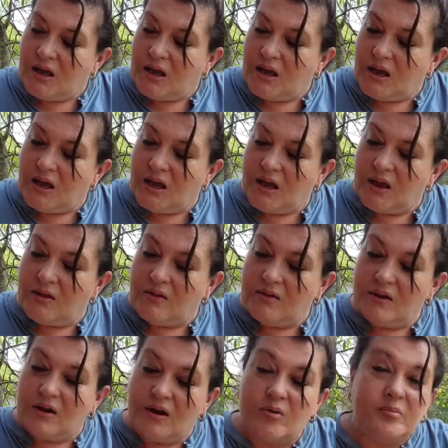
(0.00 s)
and
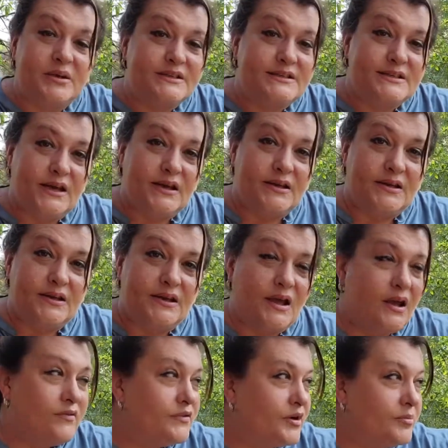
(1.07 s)
then I'll be done
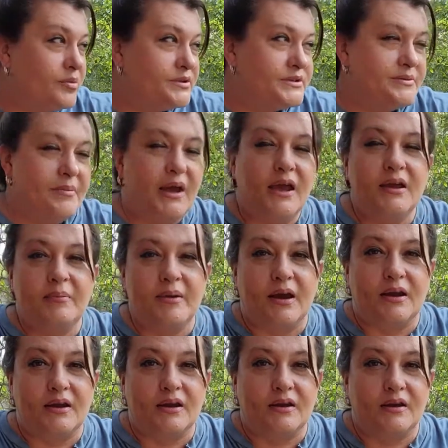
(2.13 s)
after I put some hay
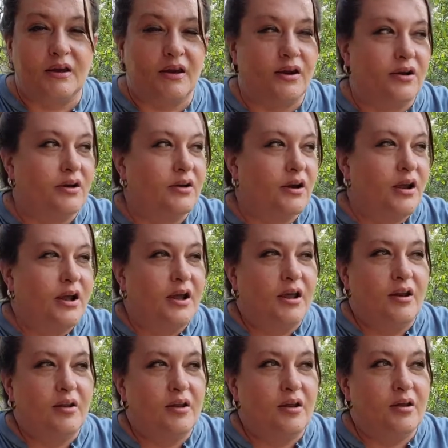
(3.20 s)
back in here.
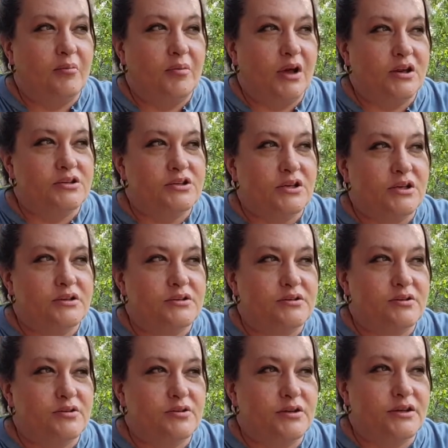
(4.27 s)
And my chickens
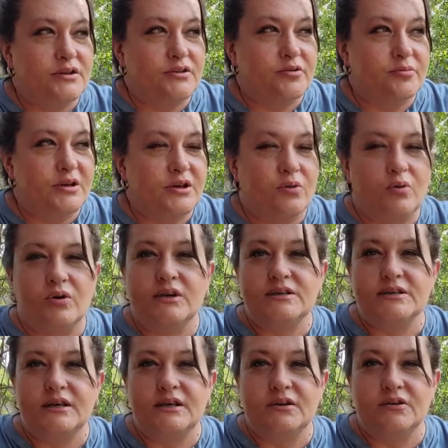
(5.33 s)
will either be
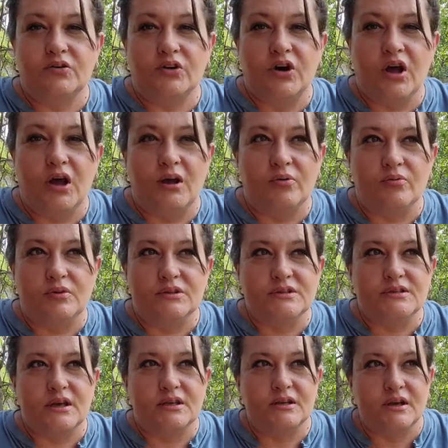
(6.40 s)
quarantined or not. We'll
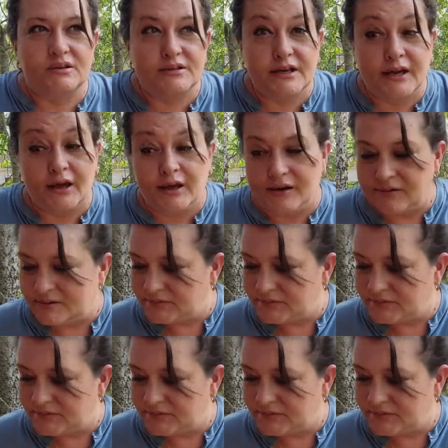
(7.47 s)
decide that tonight.